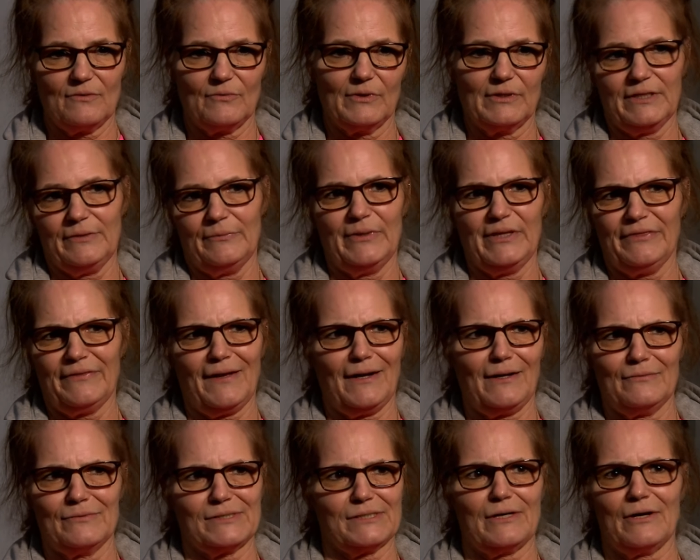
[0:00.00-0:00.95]
Well, we thought
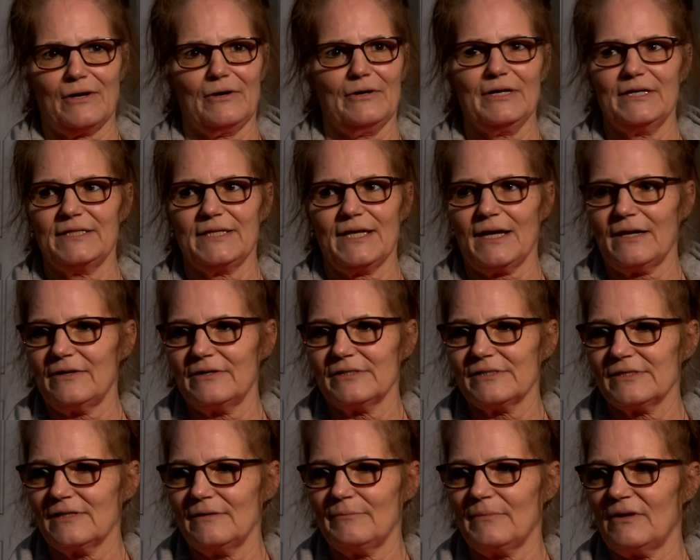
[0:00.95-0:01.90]
it was a heart attack or
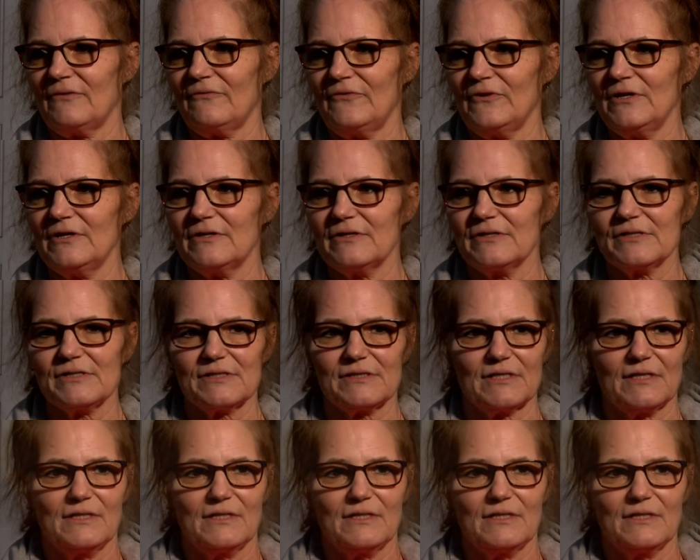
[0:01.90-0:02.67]
something at first.